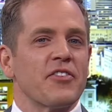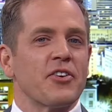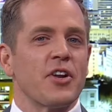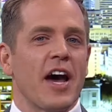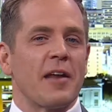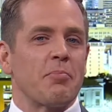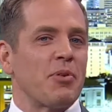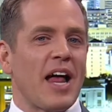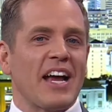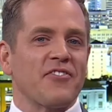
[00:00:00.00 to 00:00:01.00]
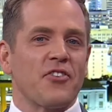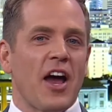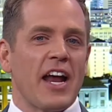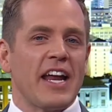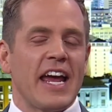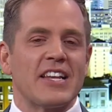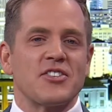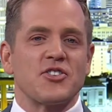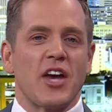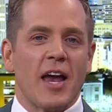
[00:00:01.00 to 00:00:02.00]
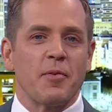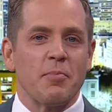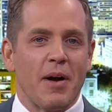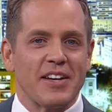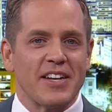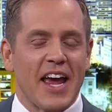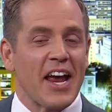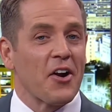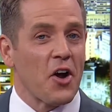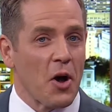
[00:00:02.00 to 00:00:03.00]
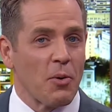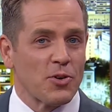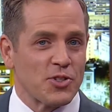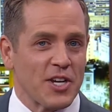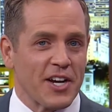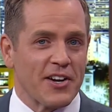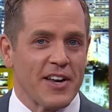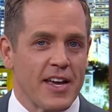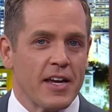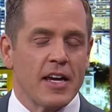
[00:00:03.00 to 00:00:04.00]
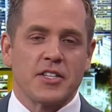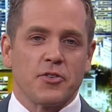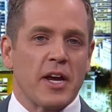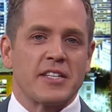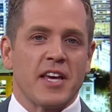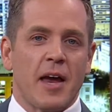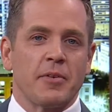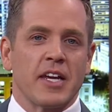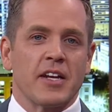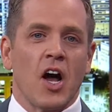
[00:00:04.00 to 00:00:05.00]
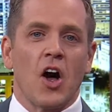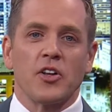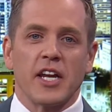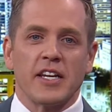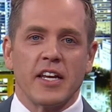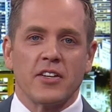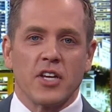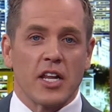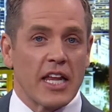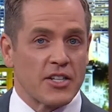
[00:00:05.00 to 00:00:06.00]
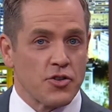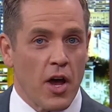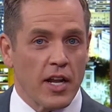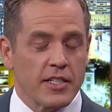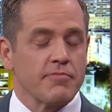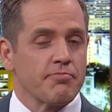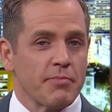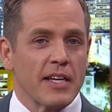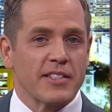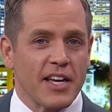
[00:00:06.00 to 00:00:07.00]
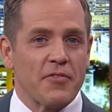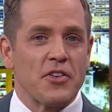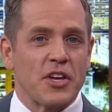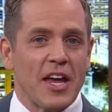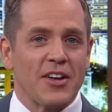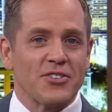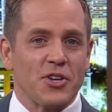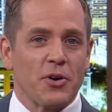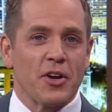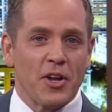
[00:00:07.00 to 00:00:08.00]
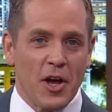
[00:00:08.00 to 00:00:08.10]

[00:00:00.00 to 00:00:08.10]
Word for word: it or not, Black Friday and Cyber Monday are almost here. It's a great time to get holiday deals on electronics and basically everything else. So here to